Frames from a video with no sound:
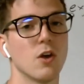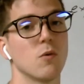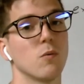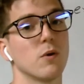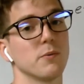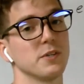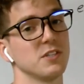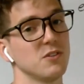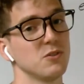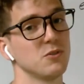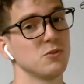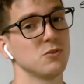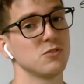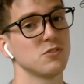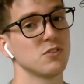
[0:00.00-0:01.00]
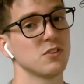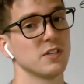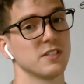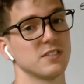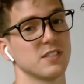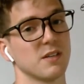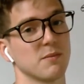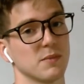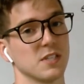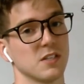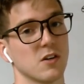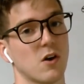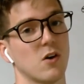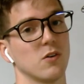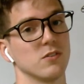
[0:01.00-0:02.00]
What we use is something
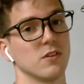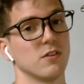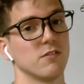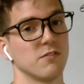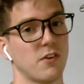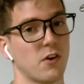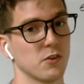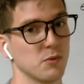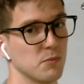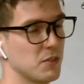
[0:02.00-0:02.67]
called volume